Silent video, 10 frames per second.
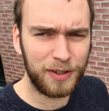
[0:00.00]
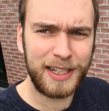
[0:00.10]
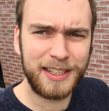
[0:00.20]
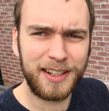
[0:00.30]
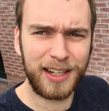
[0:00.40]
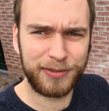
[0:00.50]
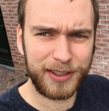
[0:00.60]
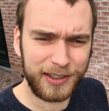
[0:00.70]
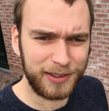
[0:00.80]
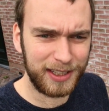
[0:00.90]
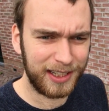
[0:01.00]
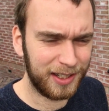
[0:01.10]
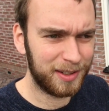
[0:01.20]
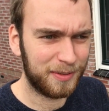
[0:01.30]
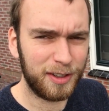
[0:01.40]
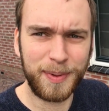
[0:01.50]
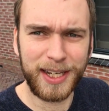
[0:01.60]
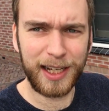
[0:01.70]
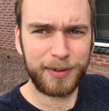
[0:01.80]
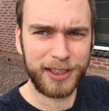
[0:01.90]
already delivered to uh, one of my
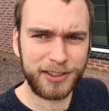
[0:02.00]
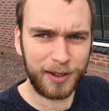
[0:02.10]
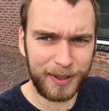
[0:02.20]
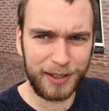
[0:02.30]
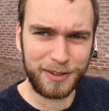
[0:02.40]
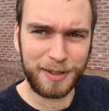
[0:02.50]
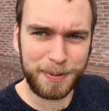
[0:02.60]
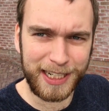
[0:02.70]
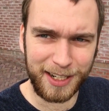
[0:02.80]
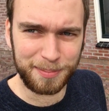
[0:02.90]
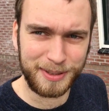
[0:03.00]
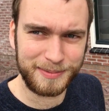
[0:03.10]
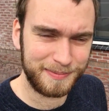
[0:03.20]
neighbors, so I'm now going to pick it up.